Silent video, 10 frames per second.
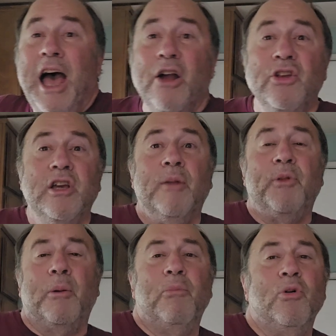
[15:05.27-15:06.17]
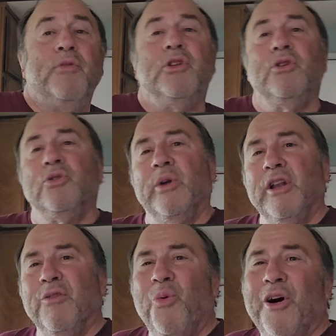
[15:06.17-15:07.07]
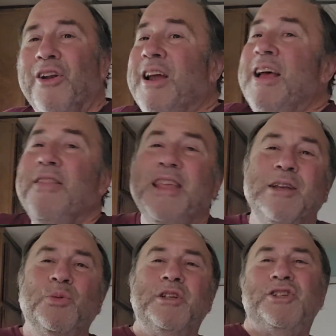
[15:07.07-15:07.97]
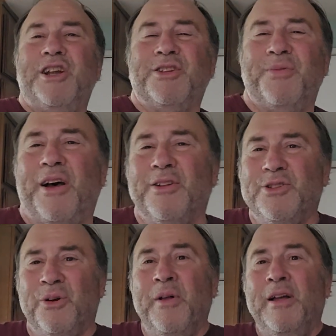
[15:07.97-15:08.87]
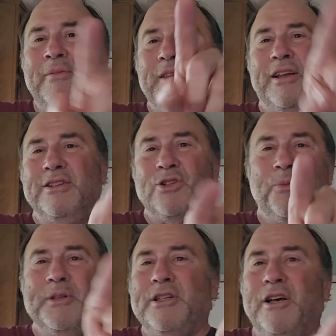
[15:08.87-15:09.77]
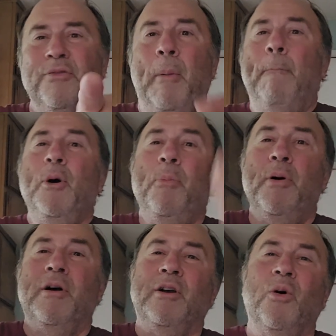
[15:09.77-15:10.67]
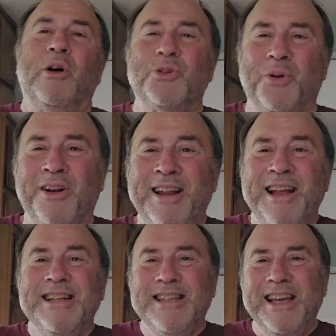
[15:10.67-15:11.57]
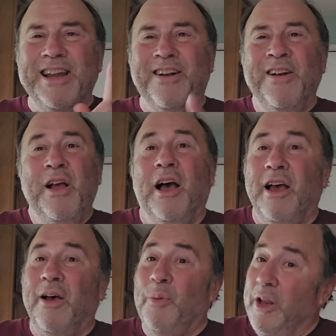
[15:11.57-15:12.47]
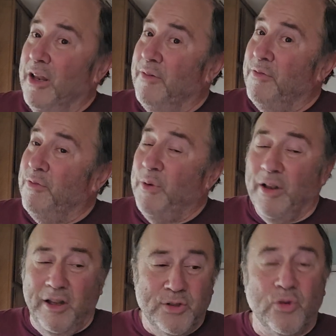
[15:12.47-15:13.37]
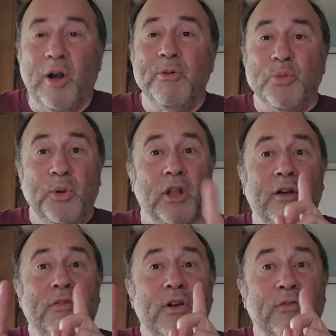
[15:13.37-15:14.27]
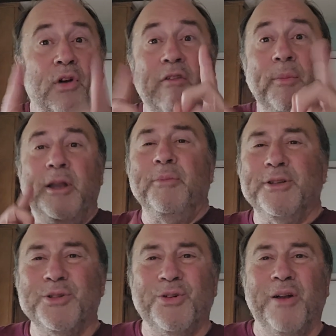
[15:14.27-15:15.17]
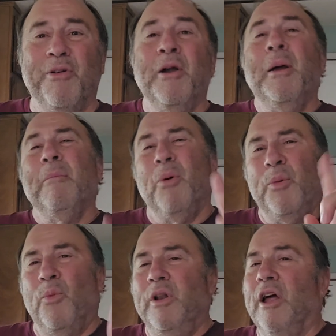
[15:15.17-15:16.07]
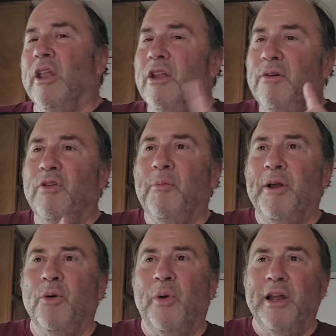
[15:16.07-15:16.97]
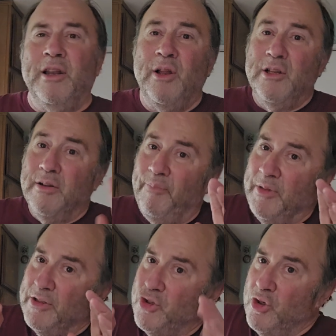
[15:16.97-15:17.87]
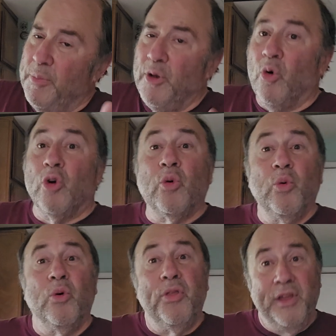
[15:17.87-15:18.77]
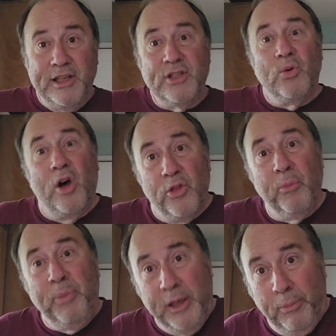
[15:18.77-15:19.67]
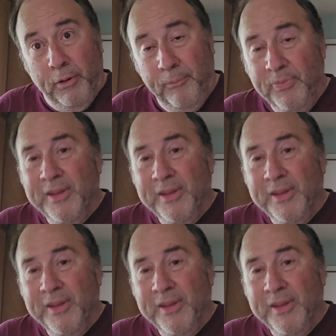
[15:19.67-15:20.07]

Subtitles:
How do you get up there and move? Do you drink enough water? That's what this channel's about. So the stupid stuff, boop, go elsewhere. Take care. We got a lot of subscribers. We'd love for everybody to be a subscriber, but we would not love for everybody to write stupid or cruel things to other people.